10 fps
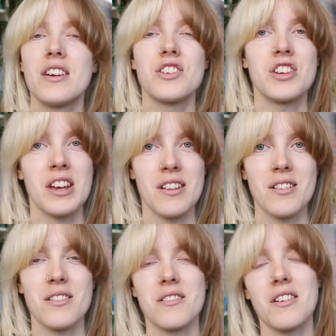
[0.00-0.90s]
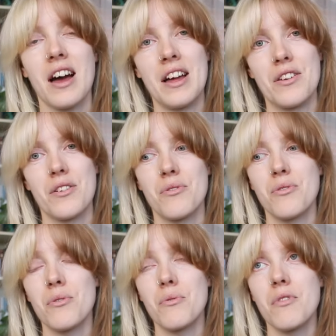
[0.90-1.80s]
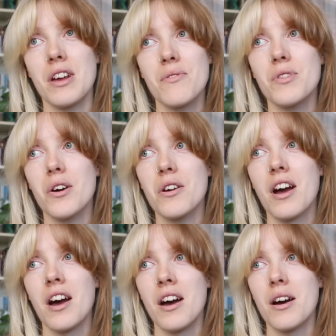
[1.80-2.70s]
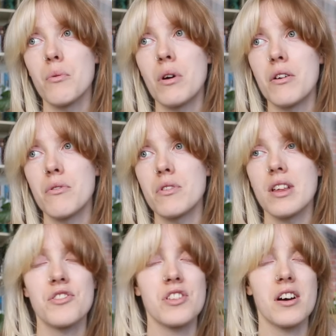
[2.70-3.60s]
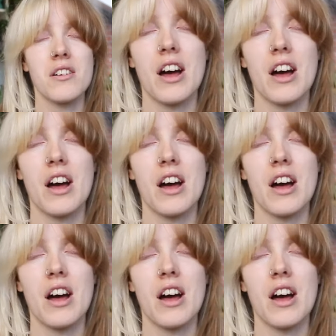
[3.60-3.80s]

chill kind of reading vlog with lifestyle.